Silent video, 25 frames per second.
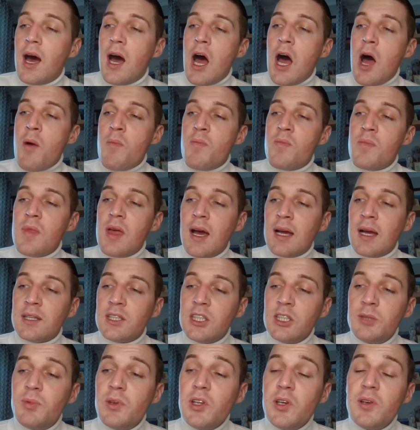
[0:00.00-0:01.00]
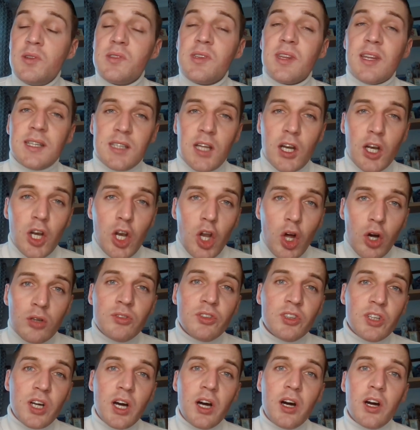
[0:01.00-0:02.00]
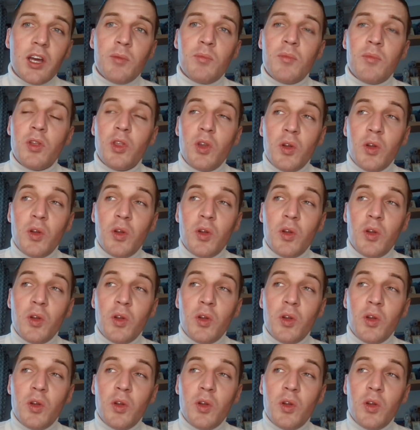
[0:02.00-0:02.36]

Um, and she's been using this a long time,